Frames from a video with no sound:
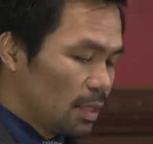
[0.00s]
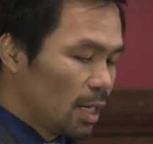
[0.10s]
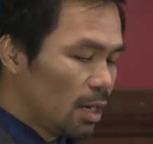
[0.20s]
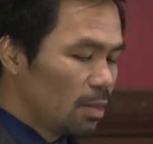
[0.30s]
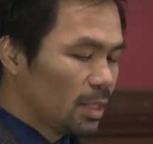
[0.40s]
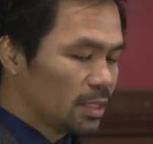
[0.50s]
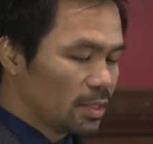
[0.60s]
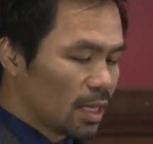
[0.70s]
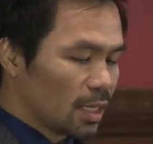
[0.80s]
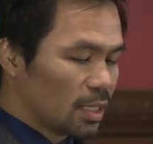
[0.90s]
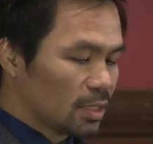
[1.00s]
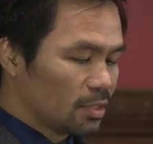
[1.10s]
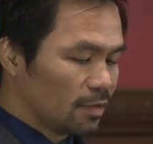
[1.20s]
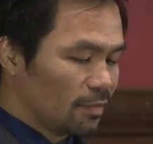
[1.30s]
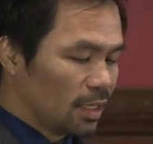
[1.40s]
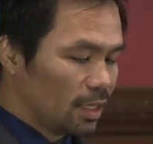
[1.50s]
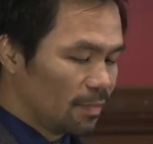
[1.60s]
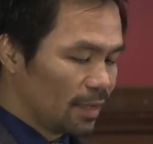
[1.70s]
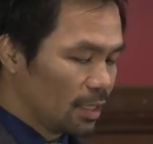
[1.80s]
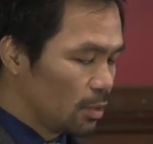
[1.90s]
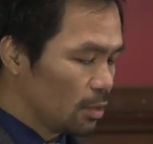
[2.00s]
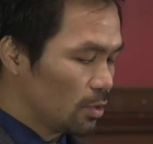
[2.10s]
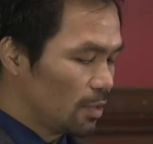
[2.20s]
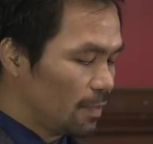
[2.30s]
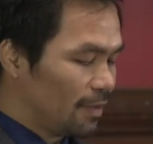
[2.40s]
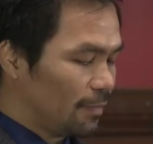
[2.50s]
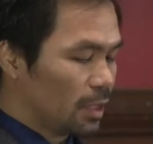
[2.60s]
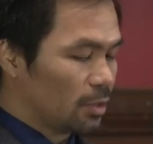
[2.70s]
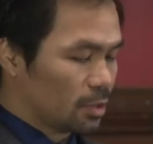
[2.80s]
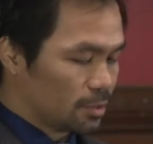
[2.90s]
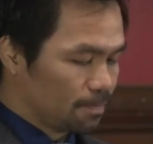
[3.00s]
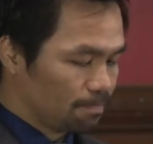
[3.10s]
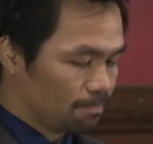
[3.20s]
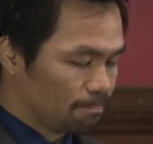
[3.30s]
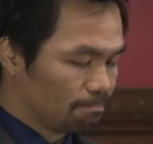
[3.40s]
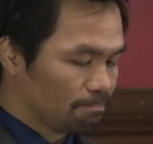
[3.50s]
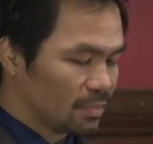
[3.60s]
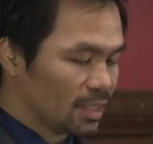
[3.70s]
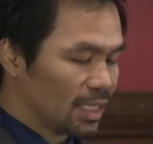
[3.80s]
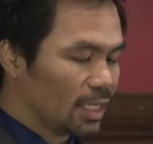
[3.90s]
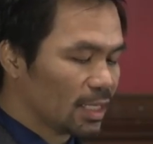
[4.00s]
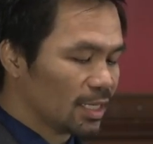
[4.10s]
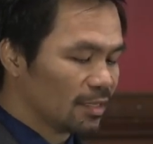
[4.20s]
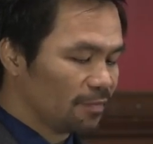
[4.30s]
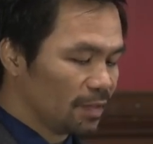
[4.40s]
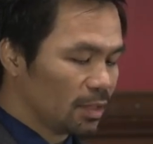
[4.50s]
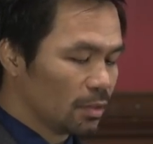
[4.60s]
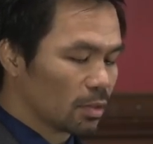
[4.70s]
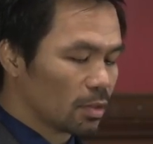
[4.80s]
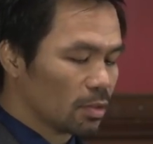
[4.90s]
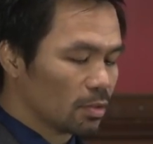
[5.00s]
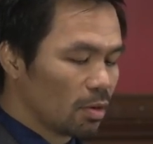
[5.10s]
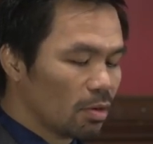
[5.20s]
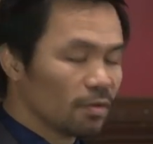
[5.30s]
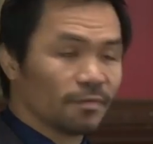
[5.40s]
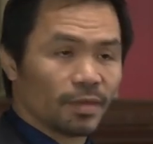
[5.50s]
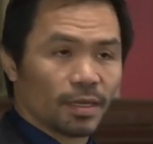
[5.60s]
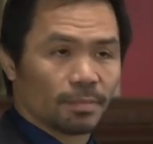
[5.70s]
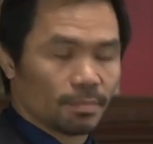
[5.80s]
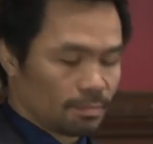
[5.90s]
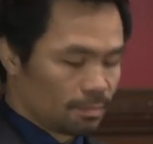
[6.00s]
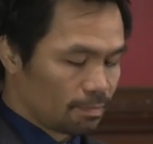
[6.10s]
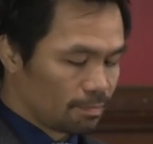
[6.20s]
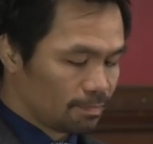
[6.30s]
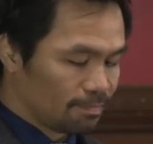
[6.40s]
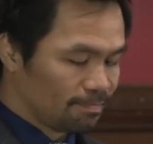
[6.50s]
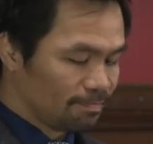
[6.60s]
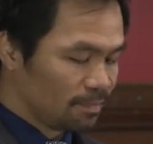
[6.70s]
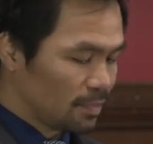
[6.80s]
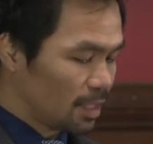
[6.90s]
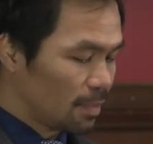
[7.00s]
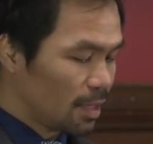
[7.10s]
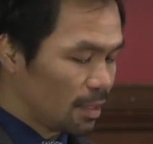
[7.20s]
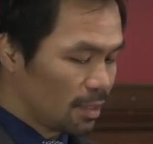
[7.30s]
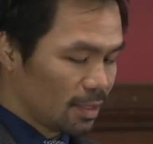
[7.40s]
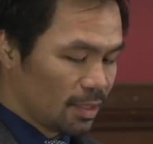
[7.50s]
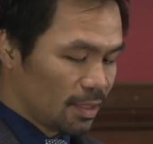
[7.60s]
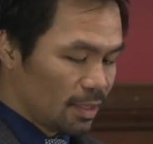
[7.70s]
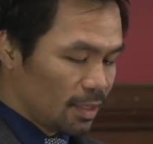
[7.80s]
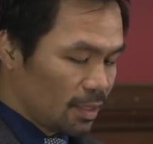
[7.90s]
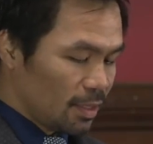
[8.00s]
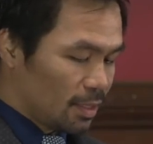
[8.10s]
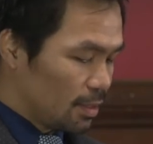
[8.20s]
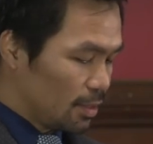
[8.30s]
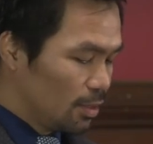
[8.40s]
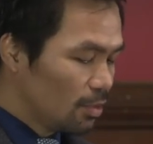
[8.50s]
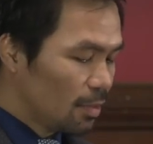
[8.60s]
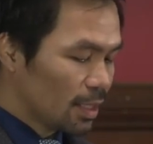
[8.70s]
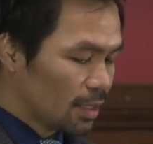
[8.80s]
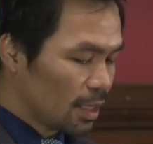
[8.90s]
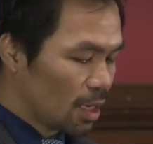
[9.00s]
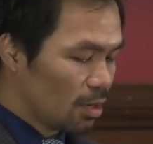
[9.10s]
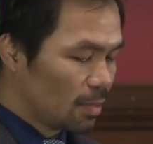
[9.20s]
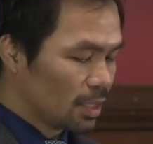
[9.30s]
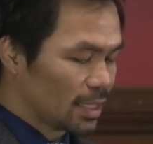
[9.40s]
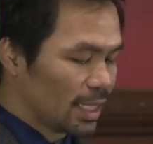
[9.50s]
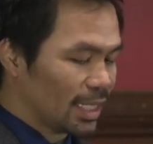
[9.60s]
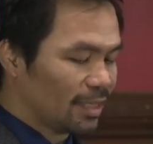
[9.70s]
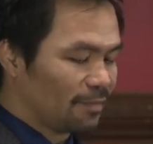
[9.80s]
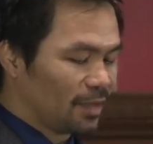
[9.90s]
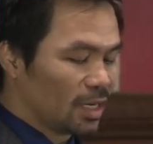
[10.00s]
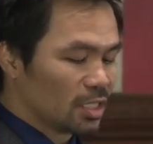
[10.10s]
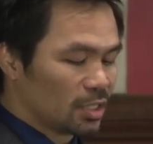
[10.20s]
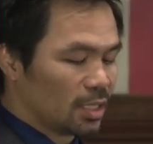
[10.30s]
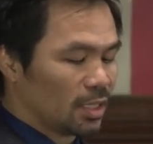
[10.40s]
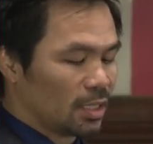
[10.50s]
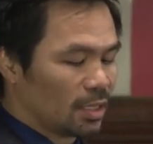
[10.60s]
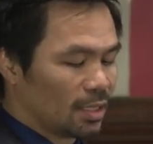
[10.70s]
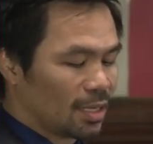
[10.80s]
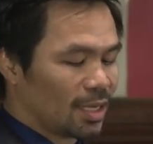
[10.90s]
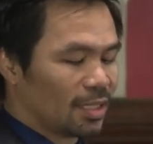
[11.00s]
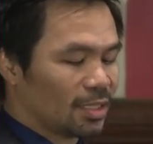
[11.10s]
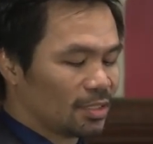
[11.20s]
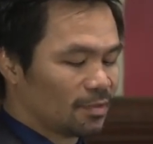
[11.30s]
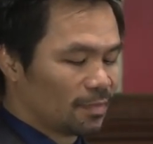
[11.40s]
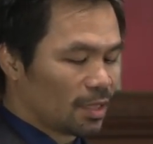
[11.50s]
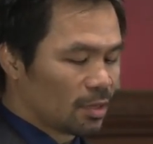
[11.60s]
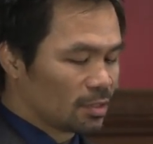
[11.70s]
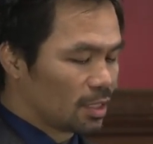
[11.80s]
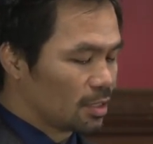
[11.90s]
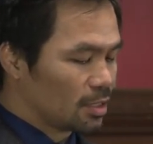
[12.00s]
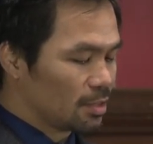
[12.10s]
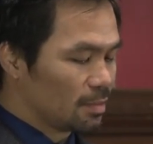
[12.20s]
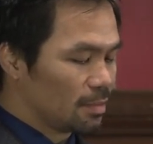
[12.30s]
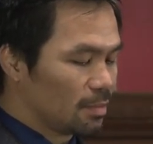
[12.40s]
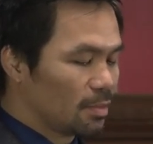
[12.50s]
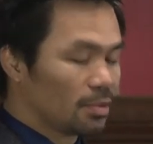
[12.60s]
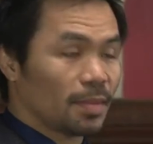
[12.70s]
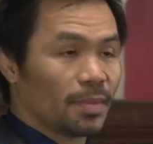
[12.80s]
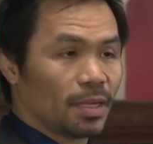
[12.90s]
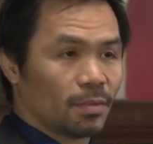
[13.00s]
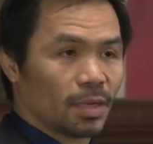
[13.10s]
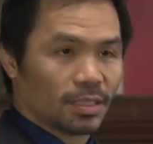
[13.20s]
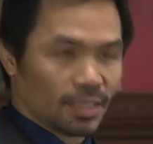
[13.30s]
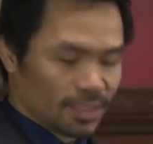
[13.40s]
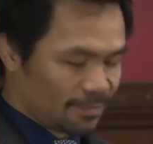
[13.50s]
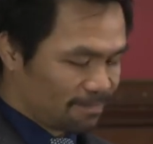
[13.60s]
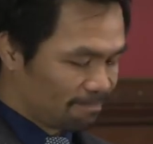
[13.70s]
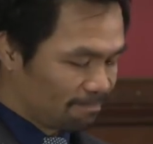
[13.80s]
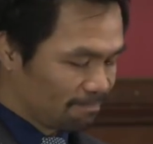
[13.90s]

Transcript: But how are my struggles of any value to the Filipinos? It cannot feed or clothe all of them. No matter how much I give financially, hundreds of thousands more remain wanting.